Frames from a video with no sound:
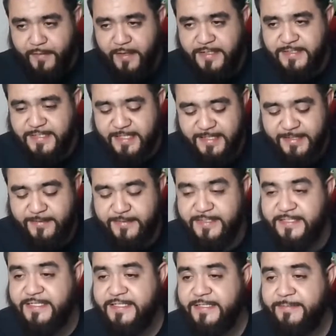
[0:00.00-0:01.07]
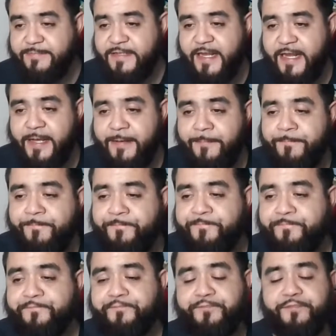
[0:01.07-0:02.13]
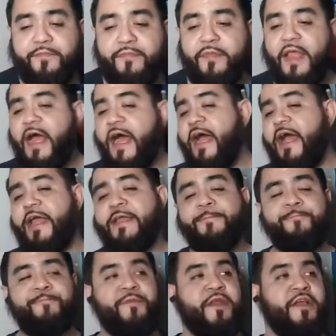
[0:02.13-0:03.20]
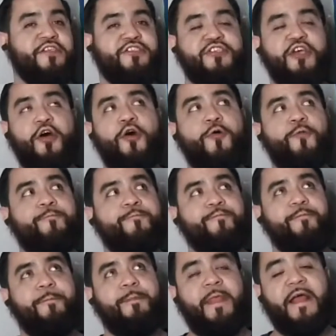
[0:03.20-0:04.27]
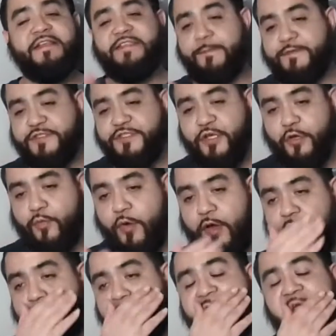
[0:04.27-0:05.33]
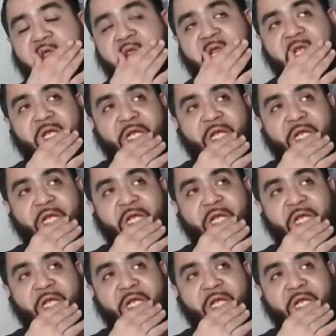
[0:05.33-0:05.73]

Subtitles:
I'll take a little sizzip to that. All right. So that's episode 1, right?